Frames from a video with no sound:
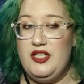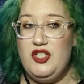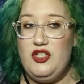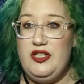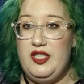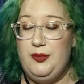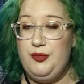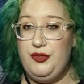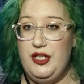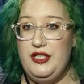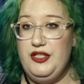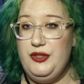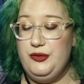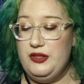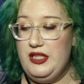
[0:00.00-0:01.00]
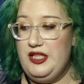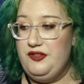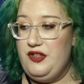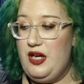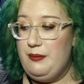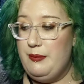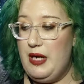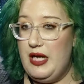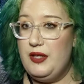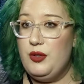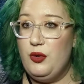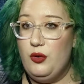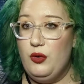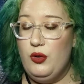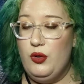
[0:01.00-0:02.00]
It's starting a brand new life.
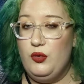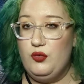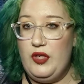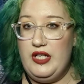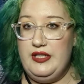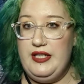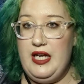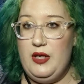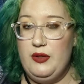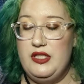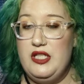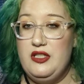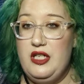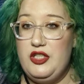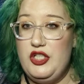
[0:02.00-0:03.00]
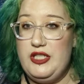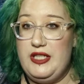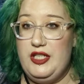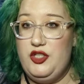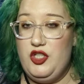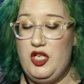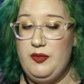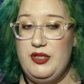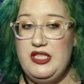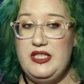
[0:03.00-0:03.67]
My goal right now is not just get a job.